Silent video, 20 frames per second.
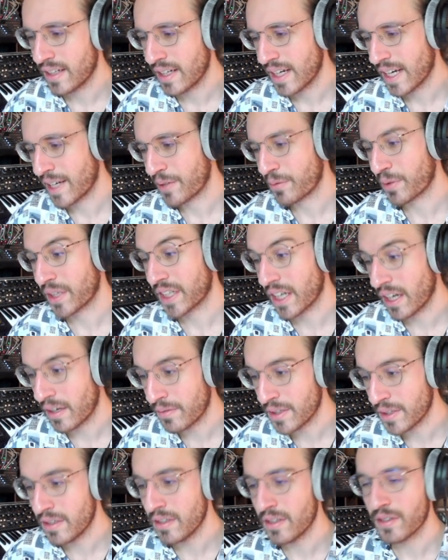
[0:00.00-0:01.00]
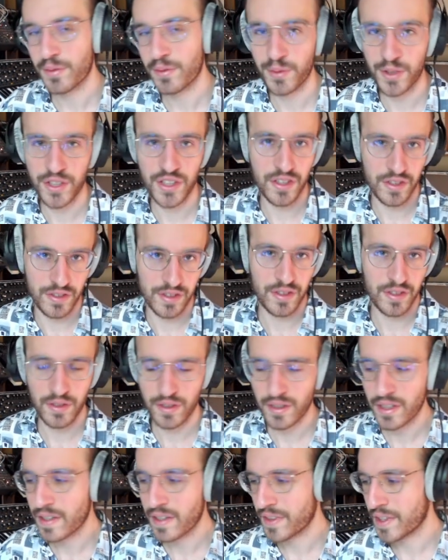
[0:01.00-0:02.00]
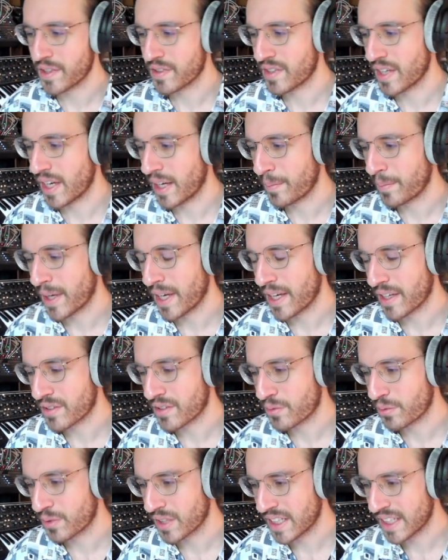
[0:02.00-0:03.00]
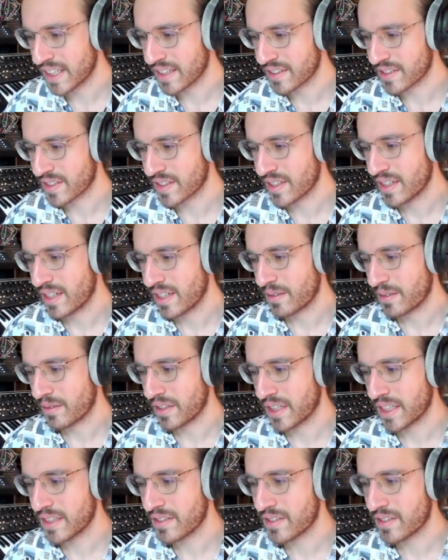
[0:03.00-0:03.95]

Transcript: and recover, which is the same as release, right?